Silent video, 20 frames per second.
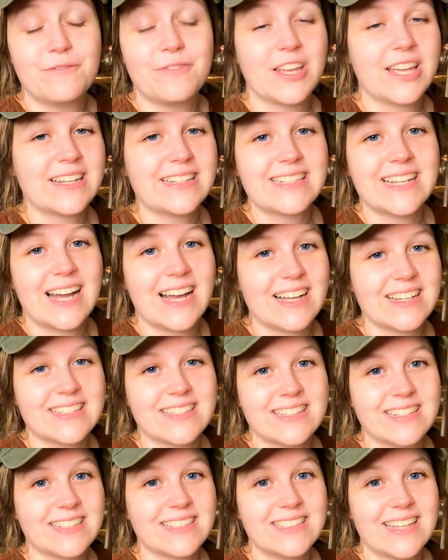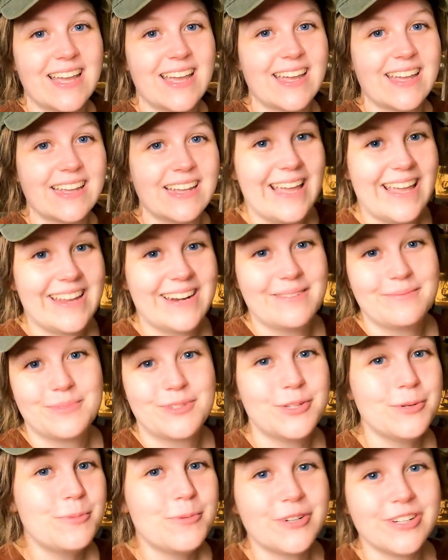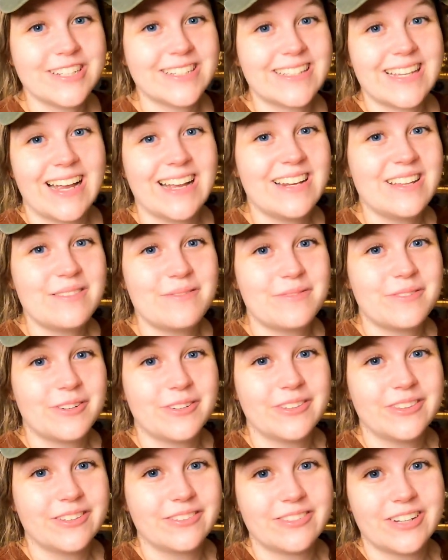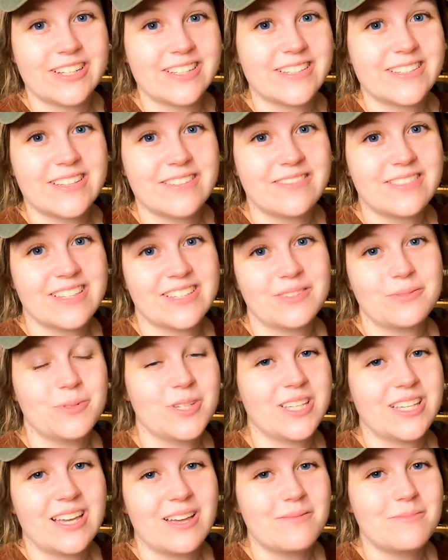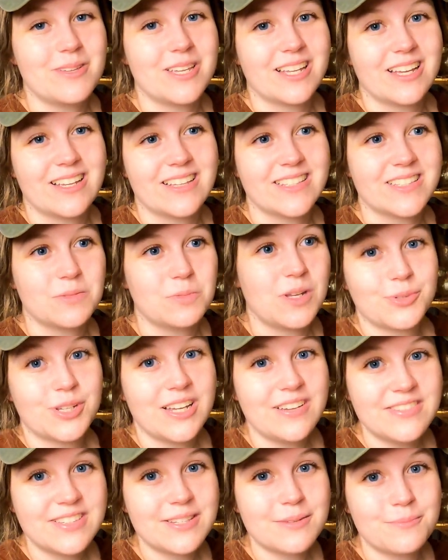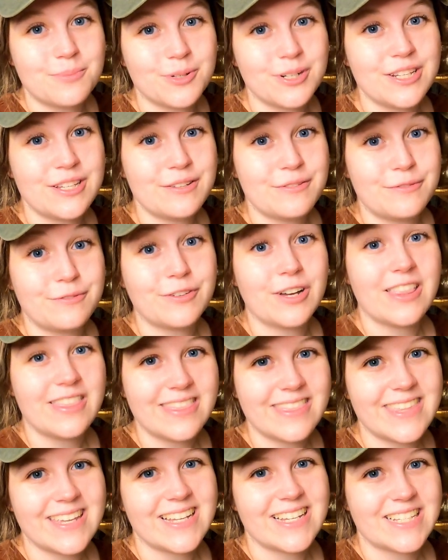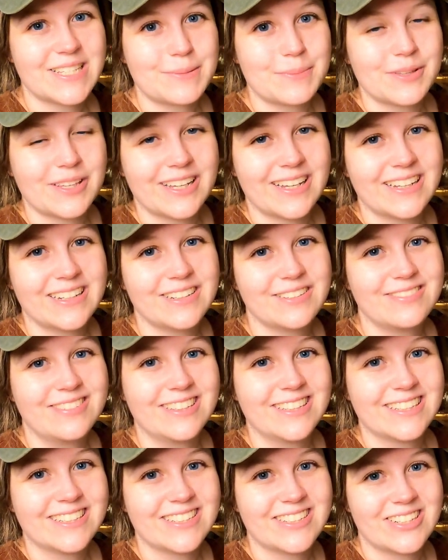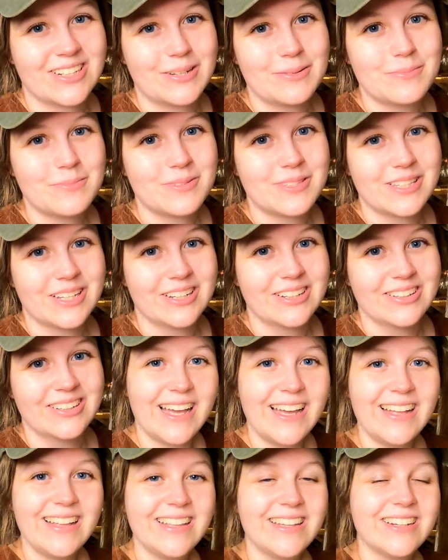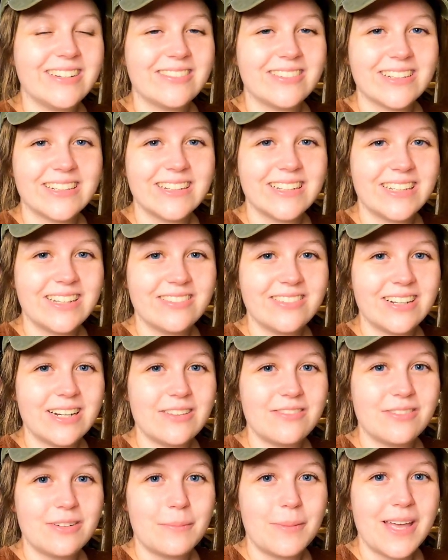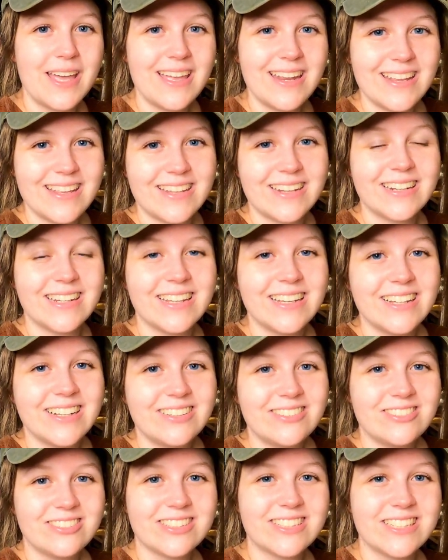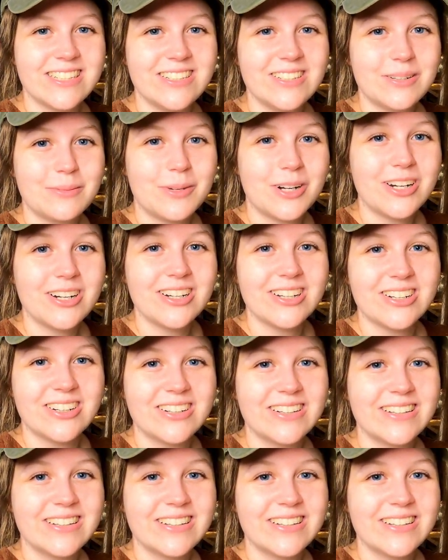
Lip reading: fantastic day, and I'm super excited for the rest of this weekend because we have some pretty fun things planned for this trip. So yeah, we're gonna get ready for bed and we'll see you tomorrow.